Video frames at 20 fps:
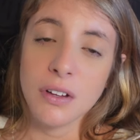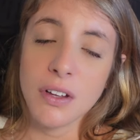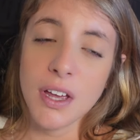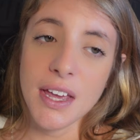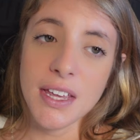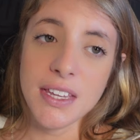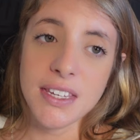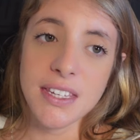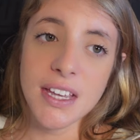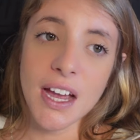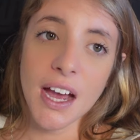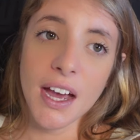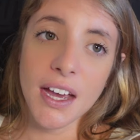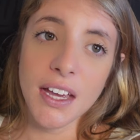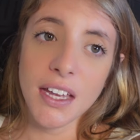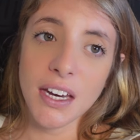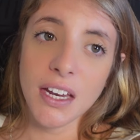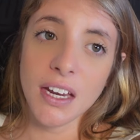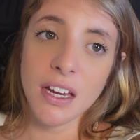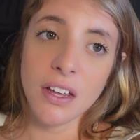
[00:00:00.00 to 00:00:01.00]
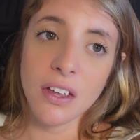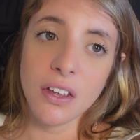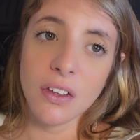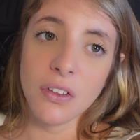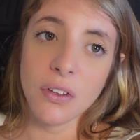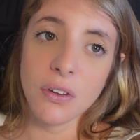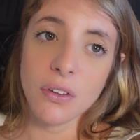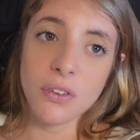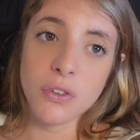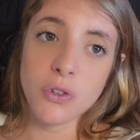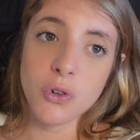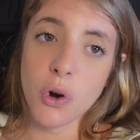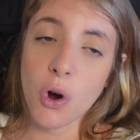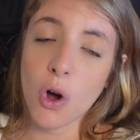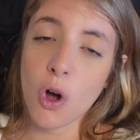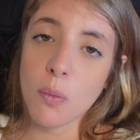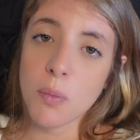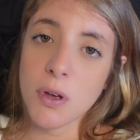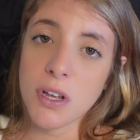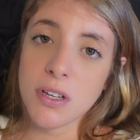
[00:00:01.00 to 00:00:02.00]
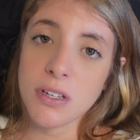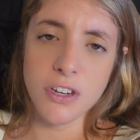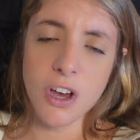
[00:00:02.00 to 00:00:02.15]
anxiety, trauma,